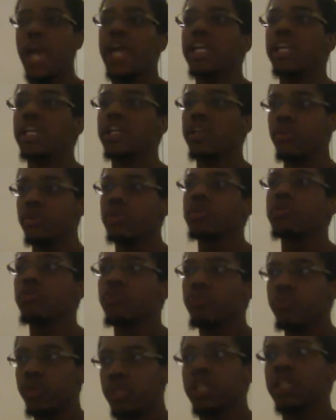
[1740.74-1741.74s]
I
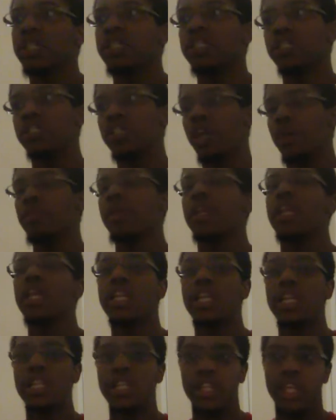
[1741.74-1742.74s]
couldn't really summon
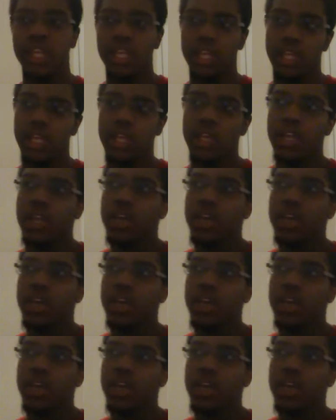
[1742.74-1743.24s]
anything,